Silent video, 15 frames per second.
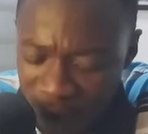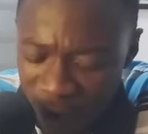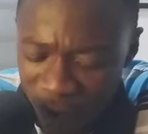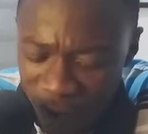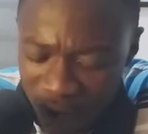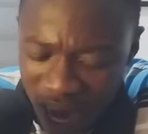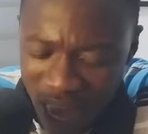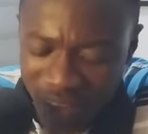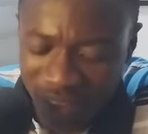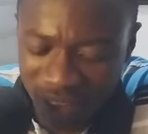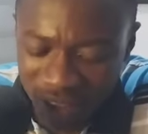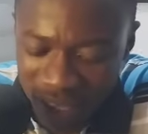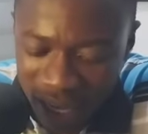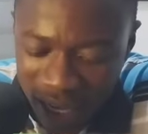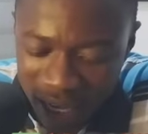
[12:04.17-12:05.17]
But for that,
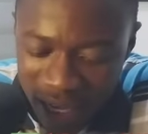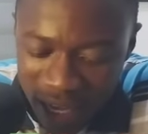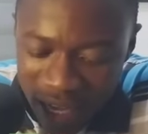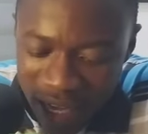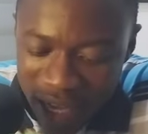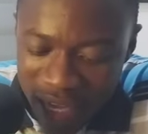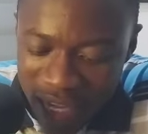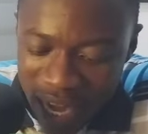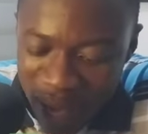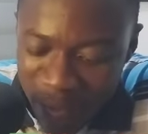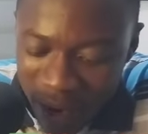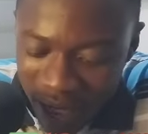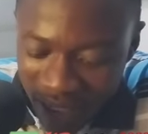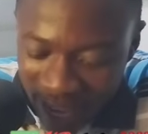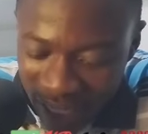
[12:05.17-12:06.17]

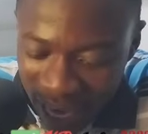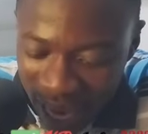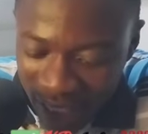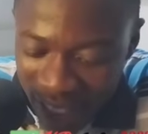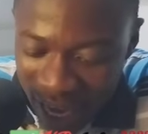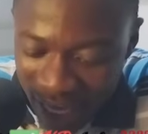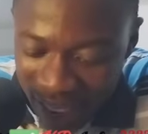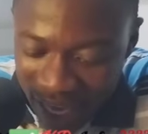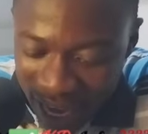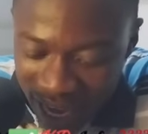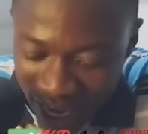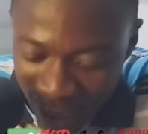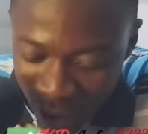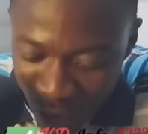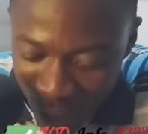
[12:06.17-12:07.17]
never say, I tell you,
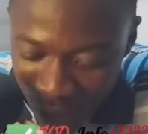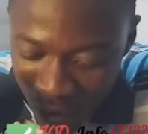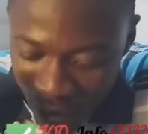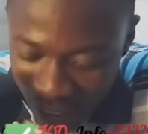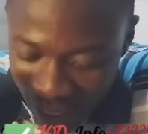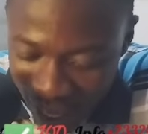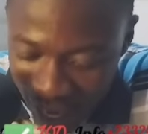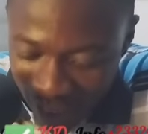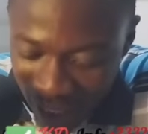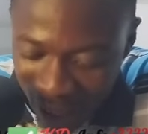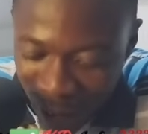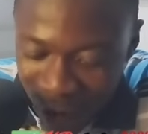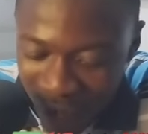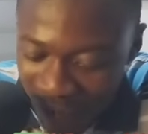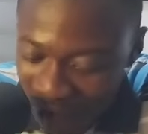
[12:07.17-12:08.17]
you look at the
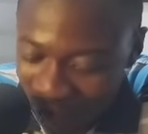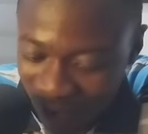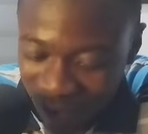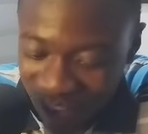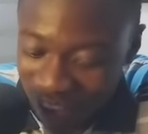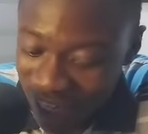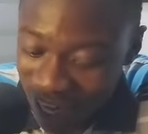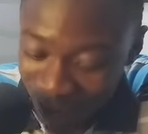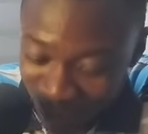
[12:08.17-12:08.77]
now, over here, I think